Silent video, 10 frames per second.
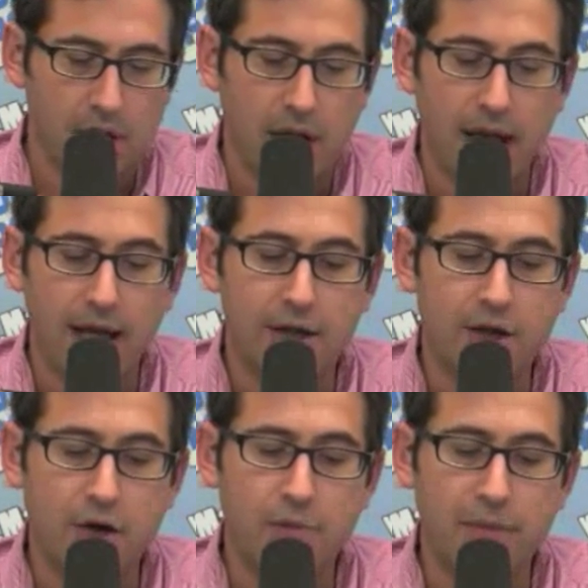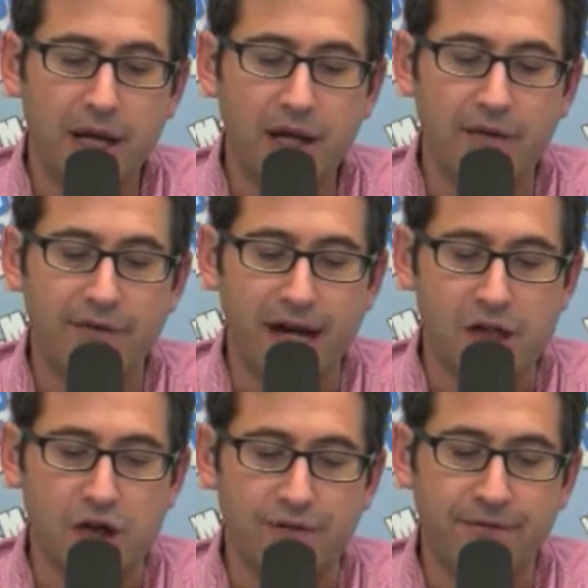a new media
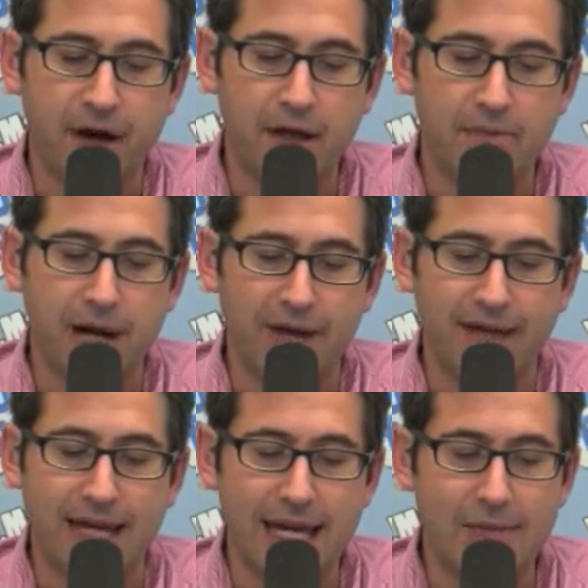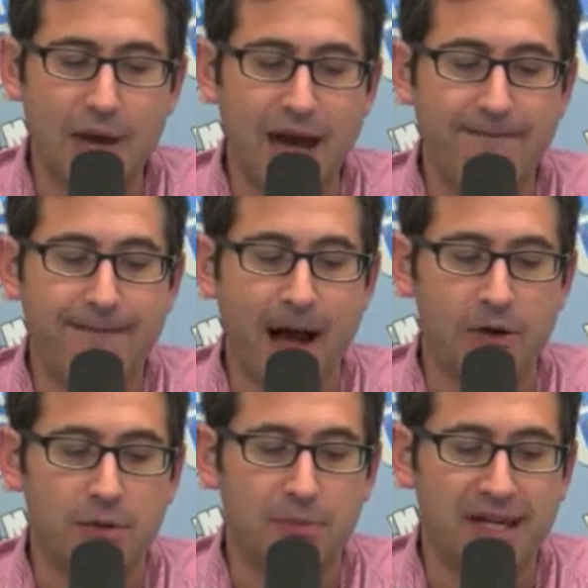venture funded by the eBay
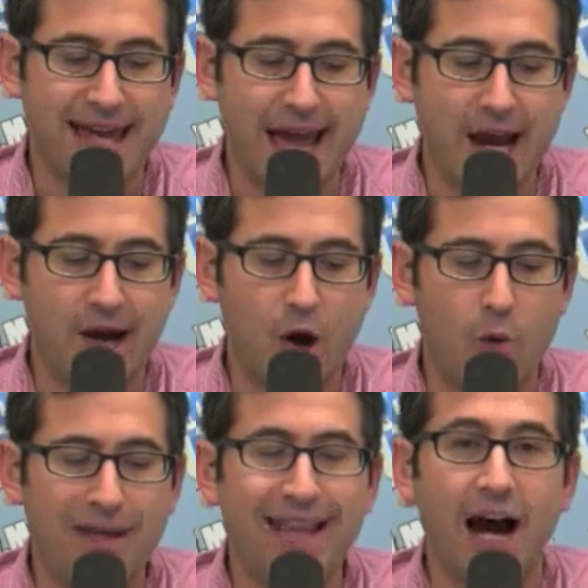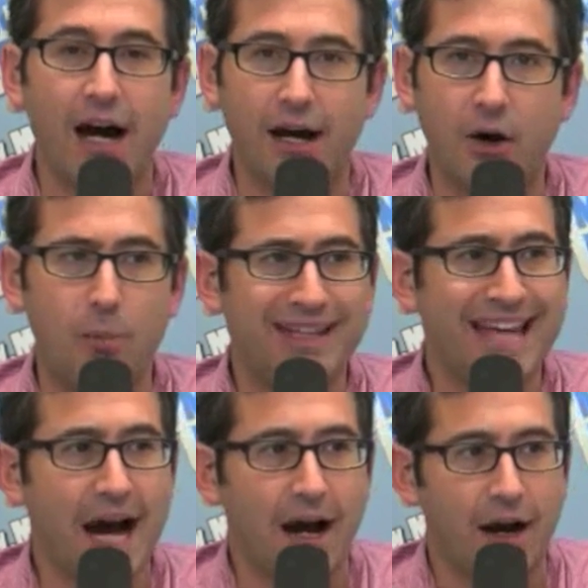founder Pierre Omidar.
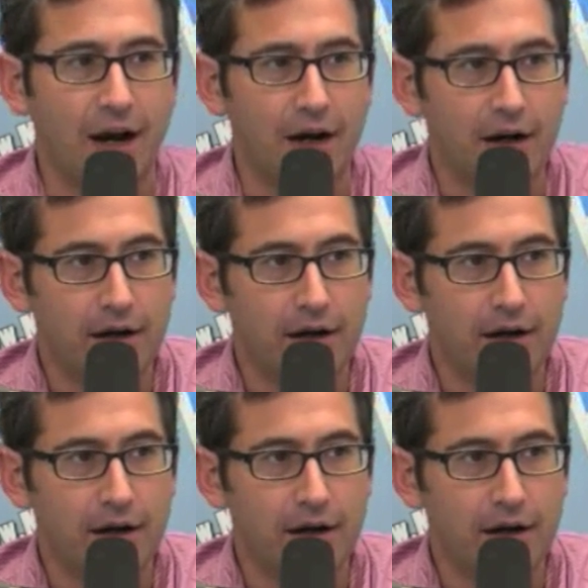Omidyar.